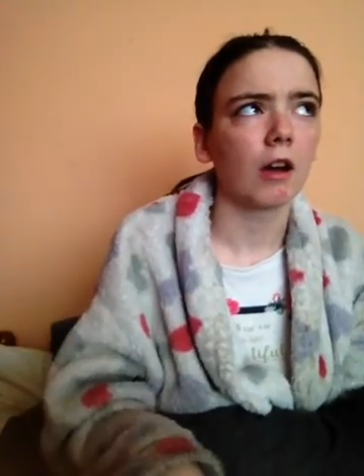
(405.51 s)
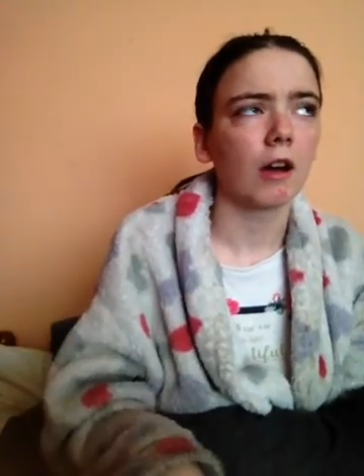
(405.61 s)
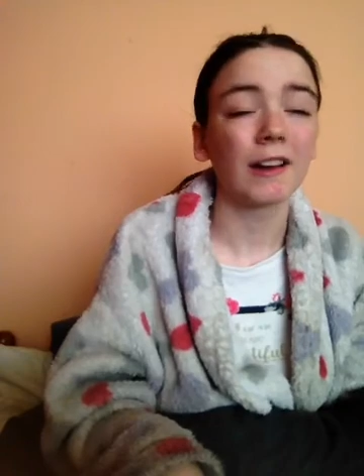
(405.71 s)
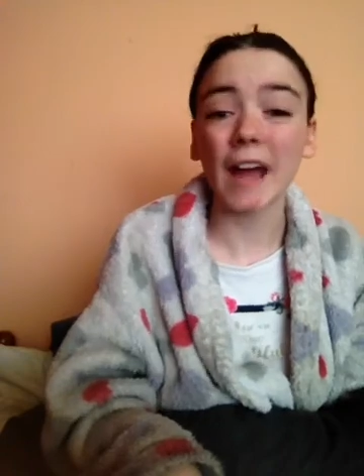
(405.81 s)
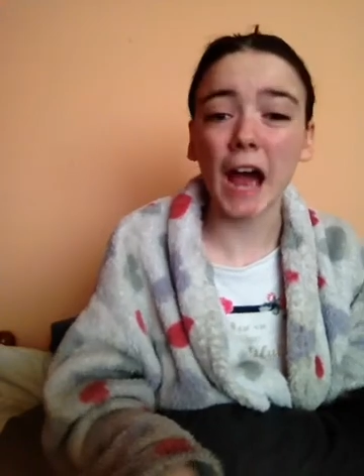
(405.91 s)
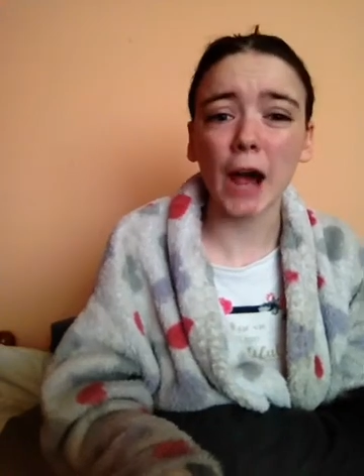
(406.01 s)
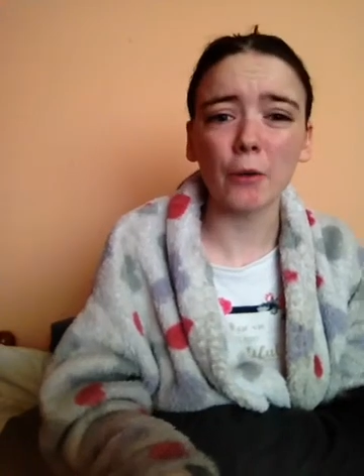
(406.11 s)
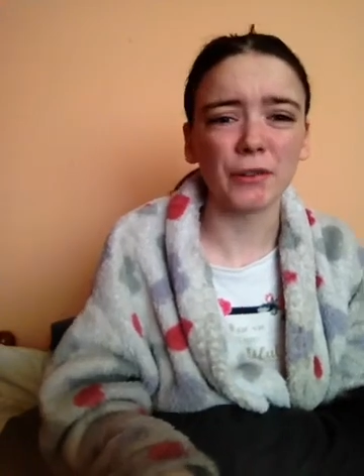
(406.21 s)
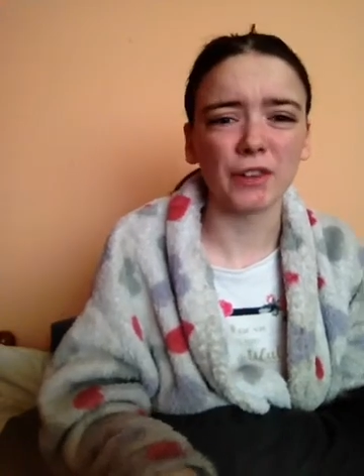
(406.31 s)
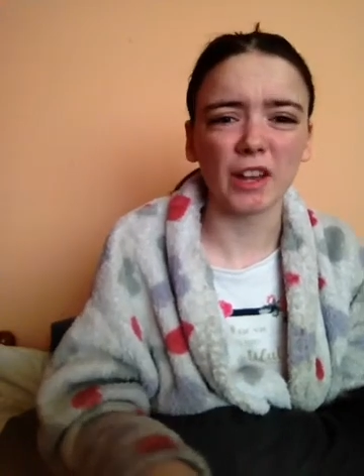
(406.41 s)
a cow
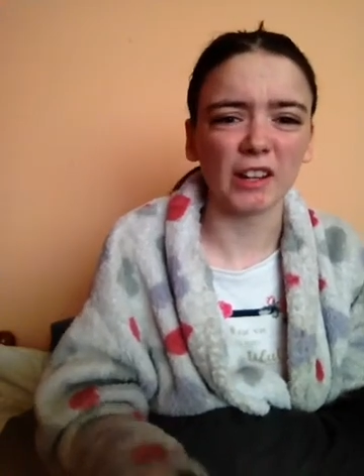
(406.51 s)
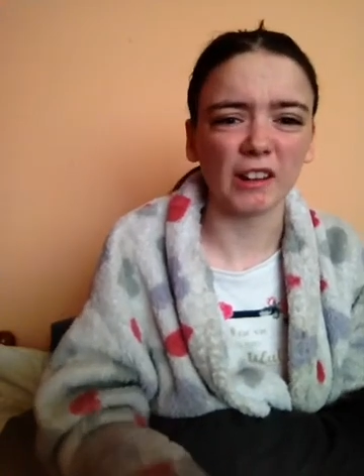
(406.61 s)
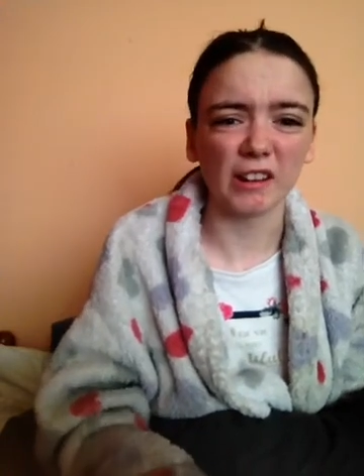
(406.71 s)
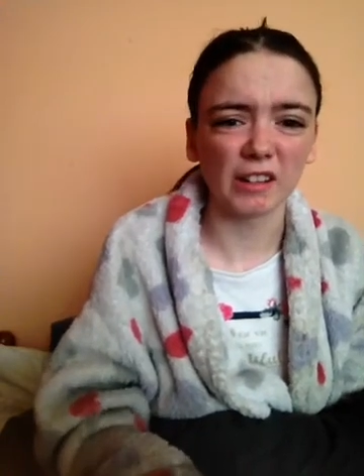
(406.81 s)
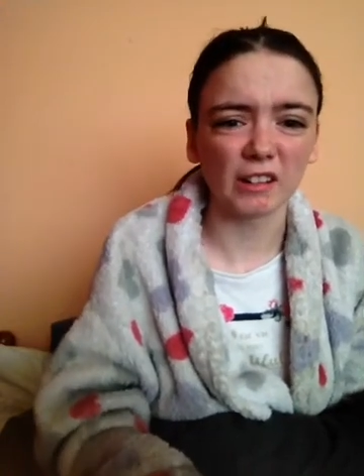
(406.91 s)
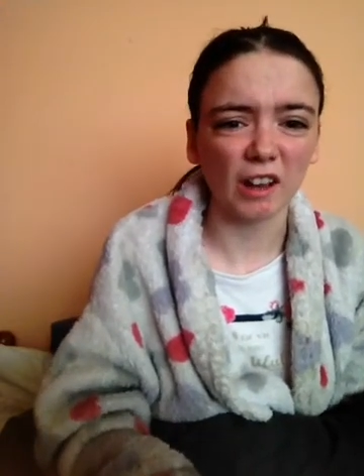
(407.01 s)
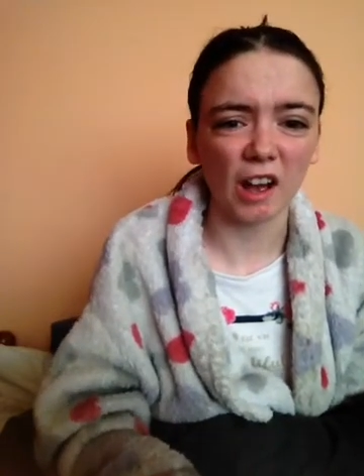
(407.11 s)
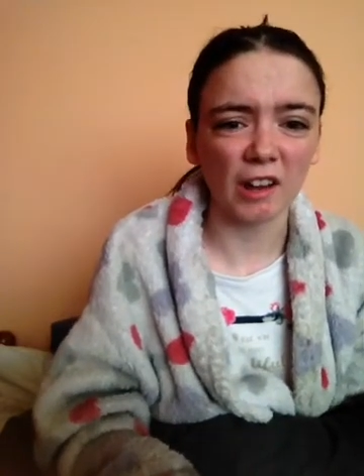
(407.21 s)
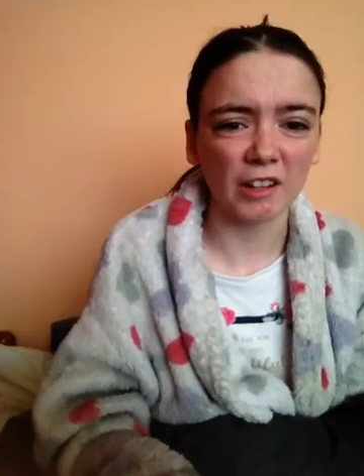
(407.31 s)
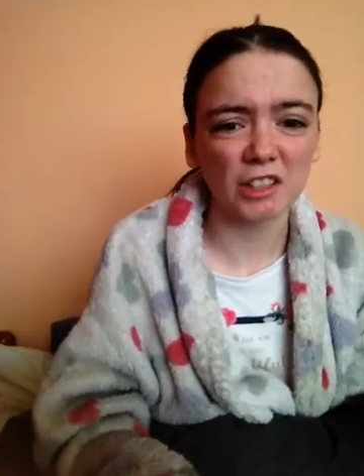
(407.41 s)
and that, like,
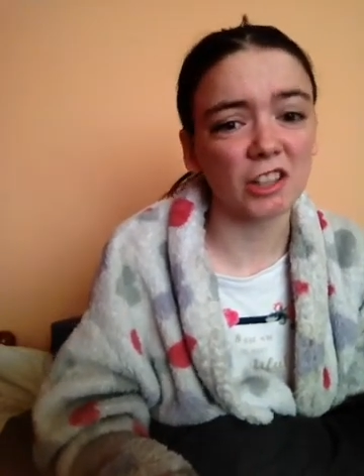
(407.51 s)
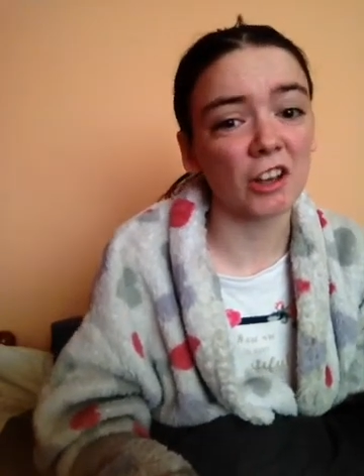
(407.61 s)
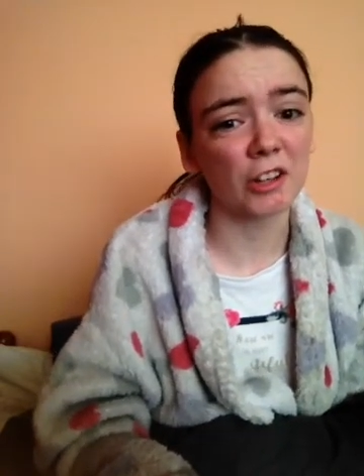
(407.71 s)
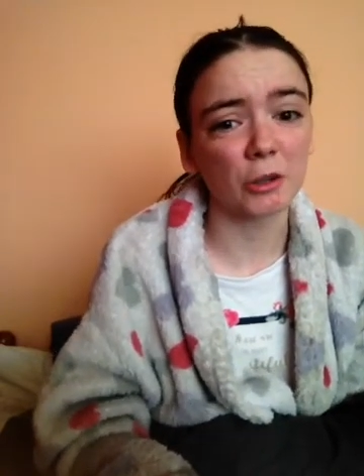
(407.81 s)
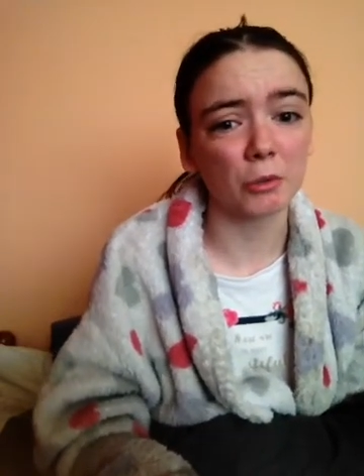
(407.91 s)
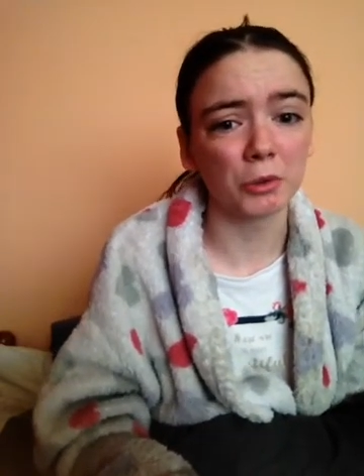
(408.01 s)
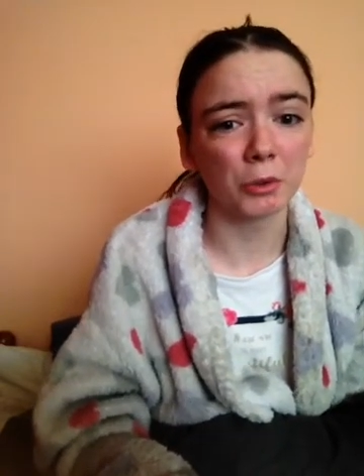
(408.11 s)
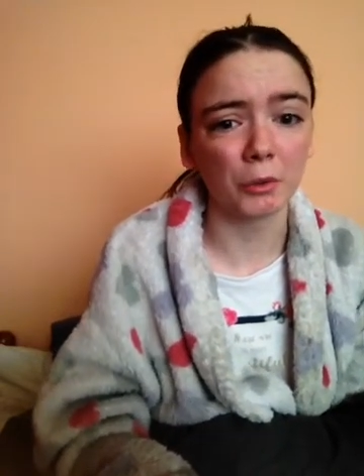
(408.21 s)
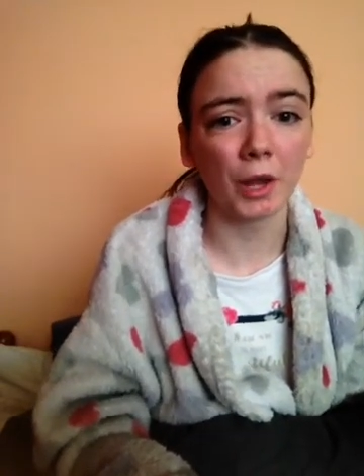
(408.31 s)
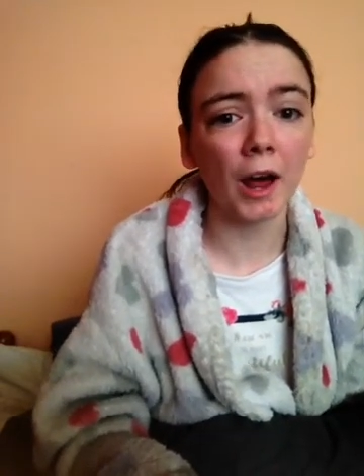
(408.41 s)
and psycho and
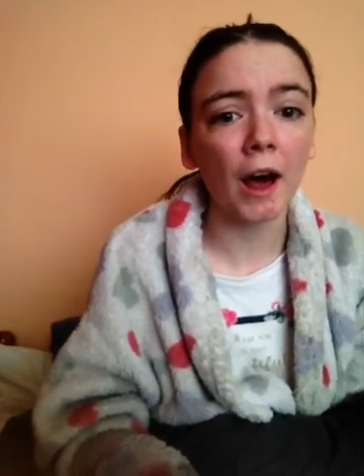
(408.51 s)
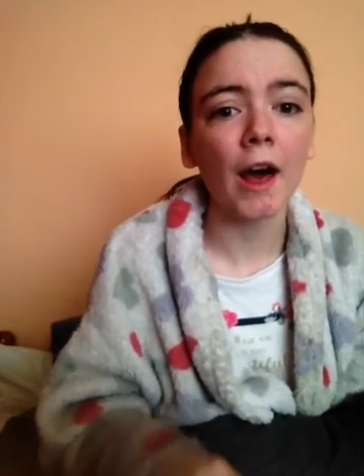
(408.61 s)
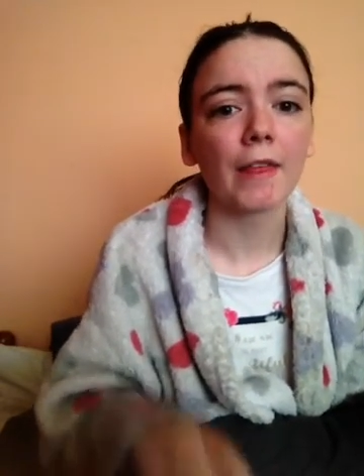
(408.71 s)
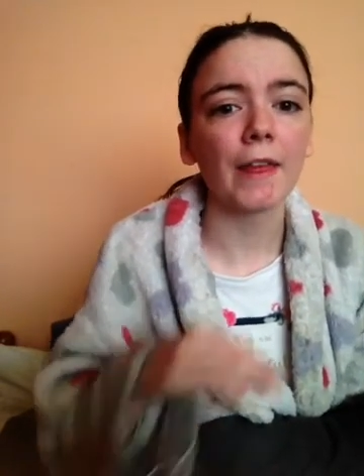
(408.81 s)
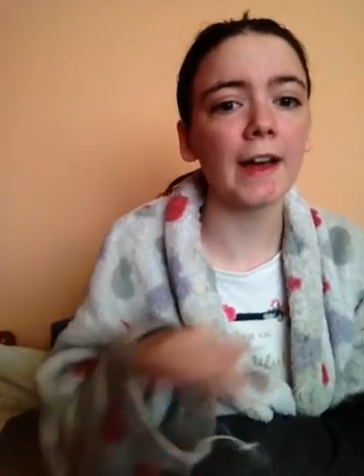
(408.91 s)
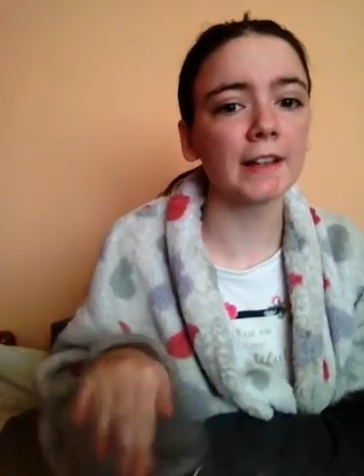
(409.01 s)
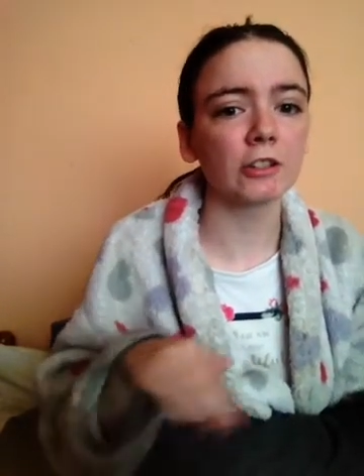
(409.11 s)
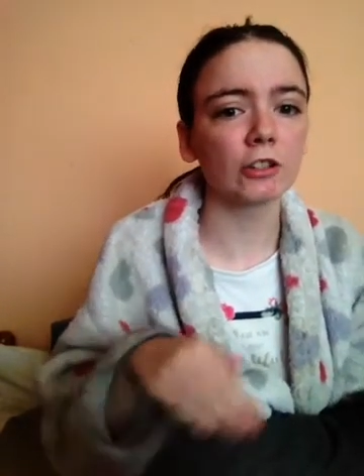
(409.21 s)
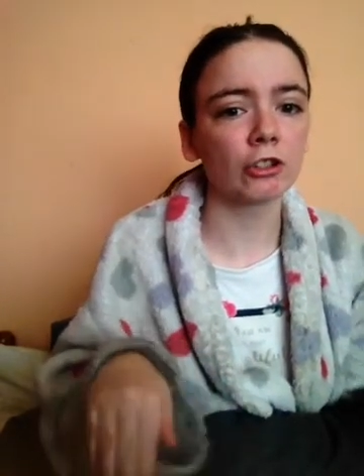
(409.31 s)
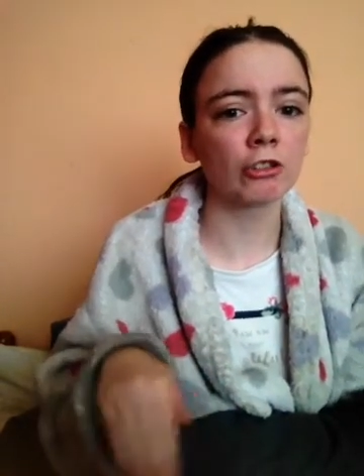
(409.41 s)
all that, that is
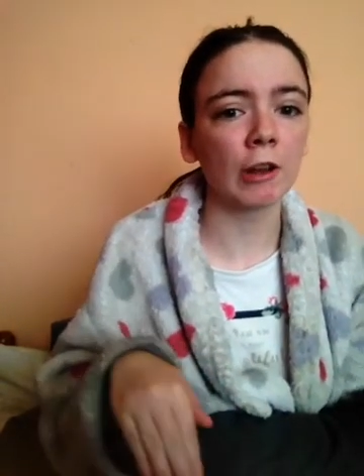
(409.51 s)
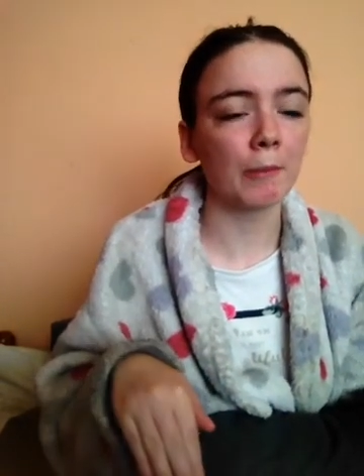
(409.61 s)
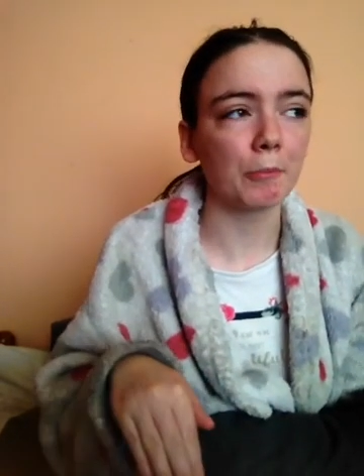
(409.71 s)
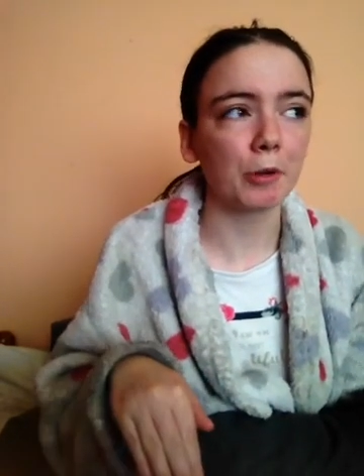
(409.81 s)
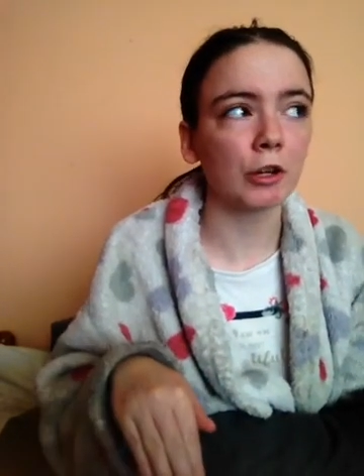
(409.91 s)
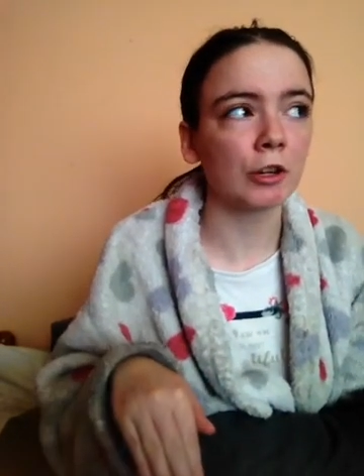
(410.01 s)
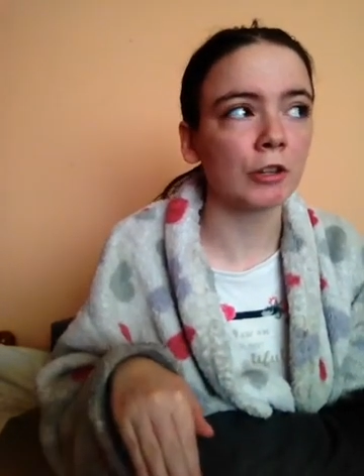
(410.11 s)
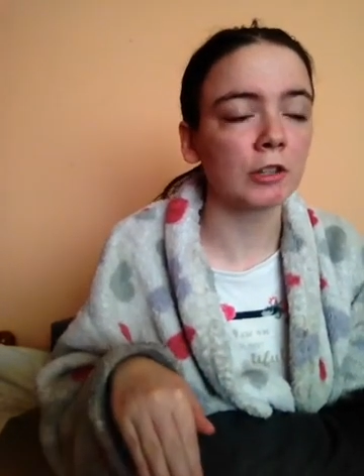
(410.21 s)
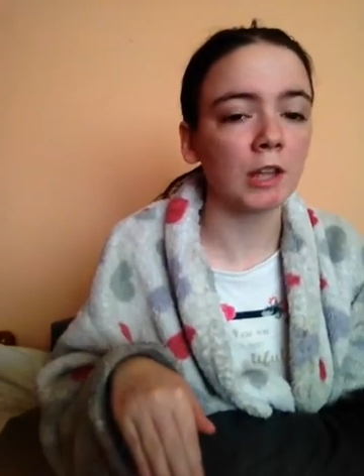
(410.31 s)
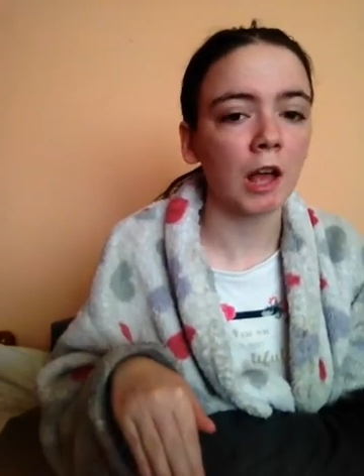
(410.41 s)
extreme,
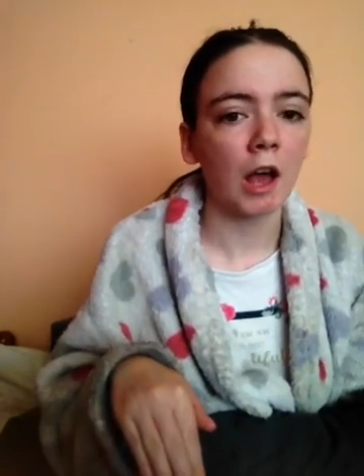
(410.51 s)
because